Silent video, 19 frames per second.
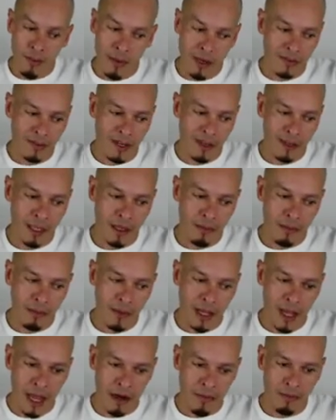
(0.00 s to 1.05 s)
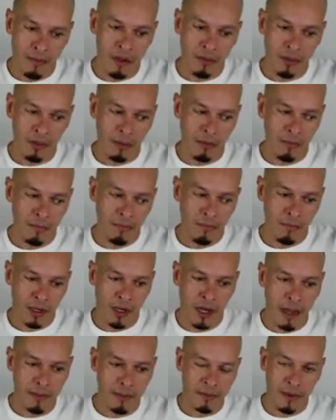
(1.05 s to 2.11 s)
because I think a lot of people
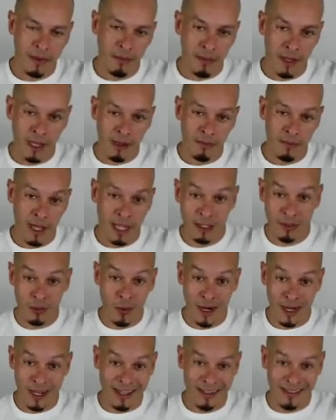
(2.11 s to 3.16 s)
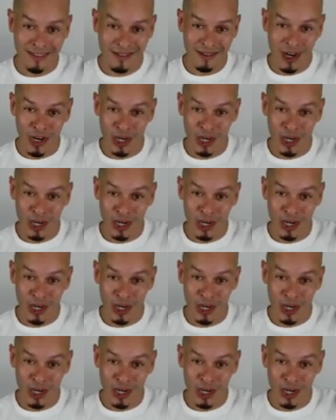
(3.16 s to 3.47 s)
perhaps maybe like 20s,